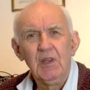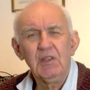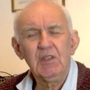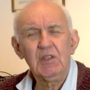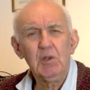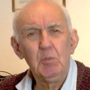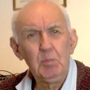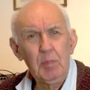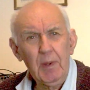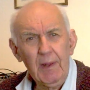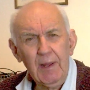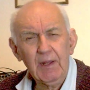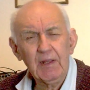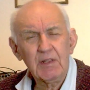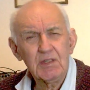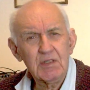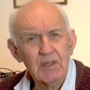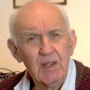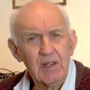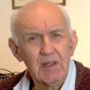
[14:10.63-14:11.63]

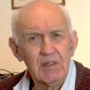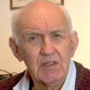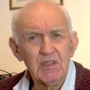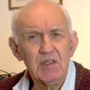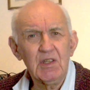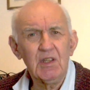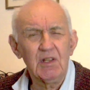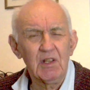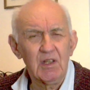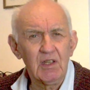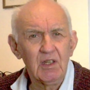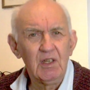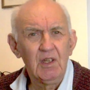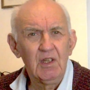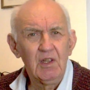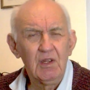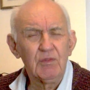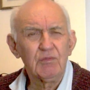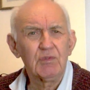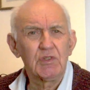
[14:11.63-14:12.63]
compact antenna
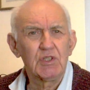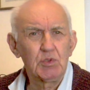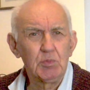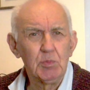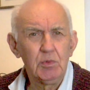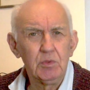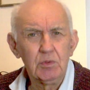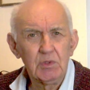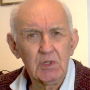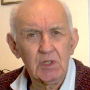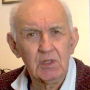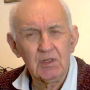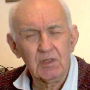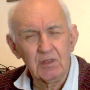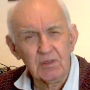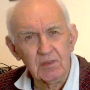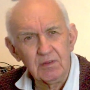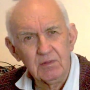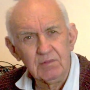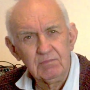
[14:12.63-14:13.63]
for a small
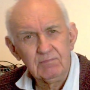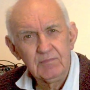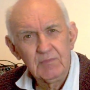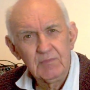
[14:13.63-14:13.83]
garden.